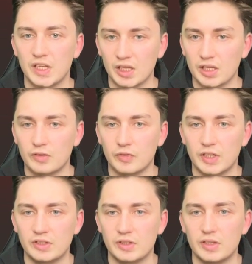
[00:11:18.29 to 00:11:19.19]
king
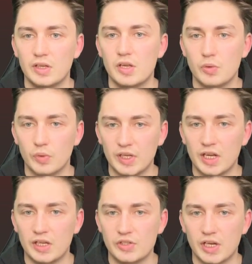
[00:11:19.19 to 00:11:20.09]
f8, queen
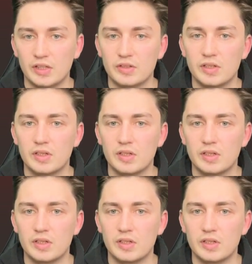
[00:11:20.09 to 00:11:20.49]
h8,